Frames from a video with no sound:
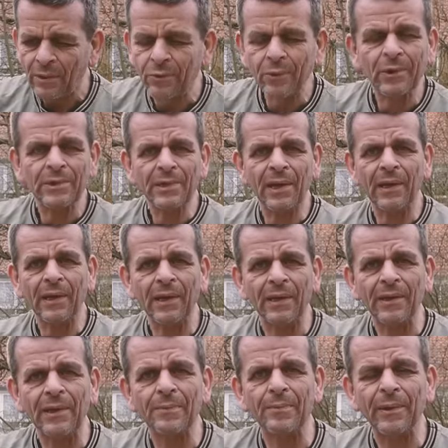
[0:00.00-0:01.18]
You can take a
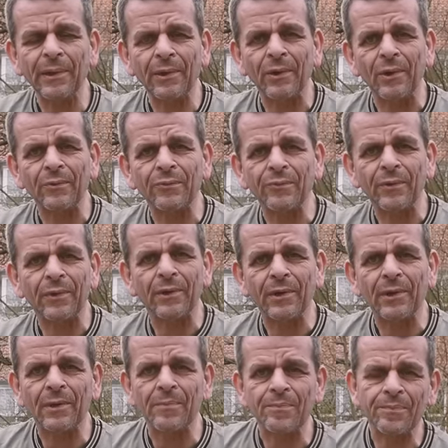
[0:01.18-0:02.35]
little bit of
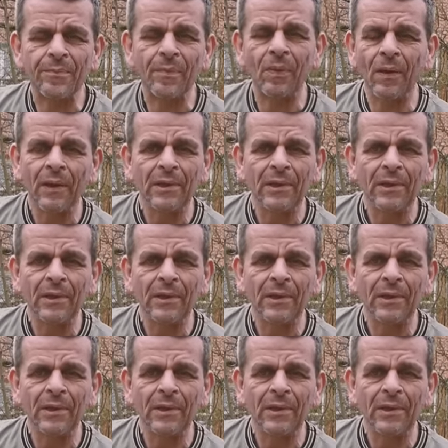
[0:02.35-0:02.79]
um,